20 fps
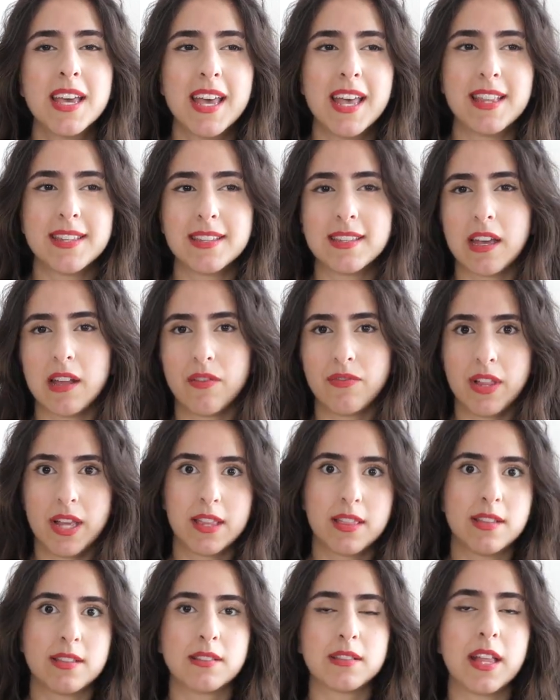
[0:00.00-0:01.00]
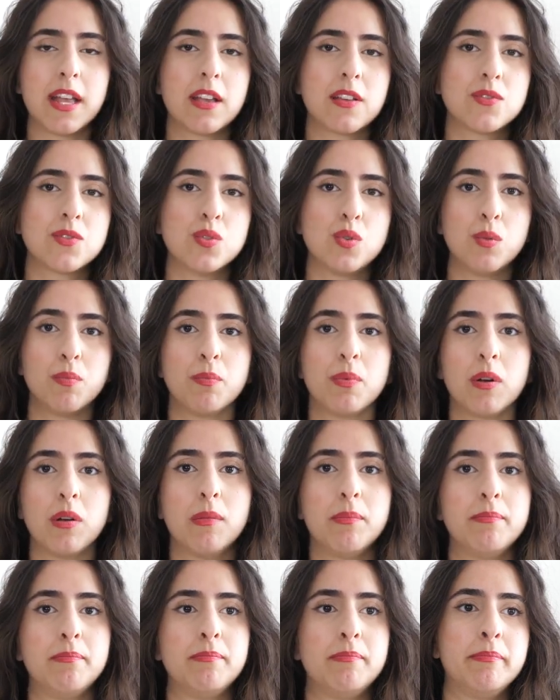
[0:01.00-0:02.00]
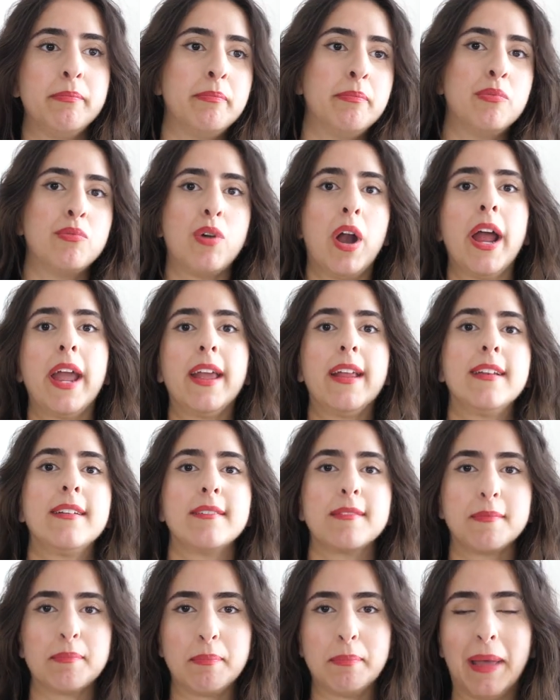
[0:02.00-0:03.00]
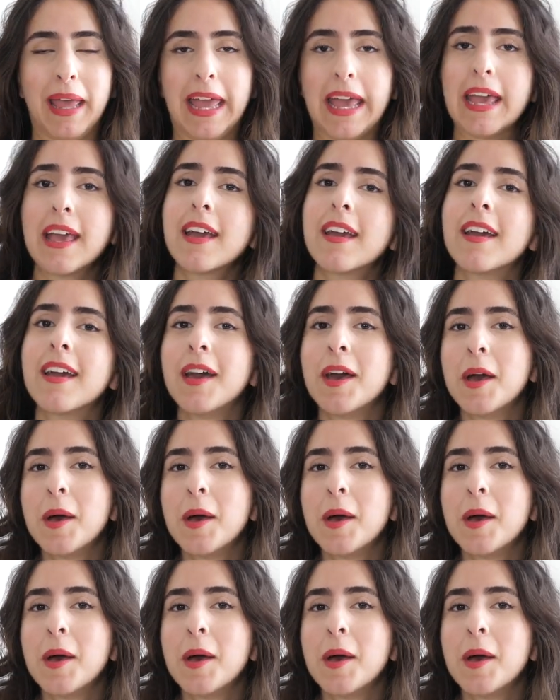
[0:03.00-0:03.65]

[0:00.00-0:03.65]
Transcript: instead of like this like super bright pink.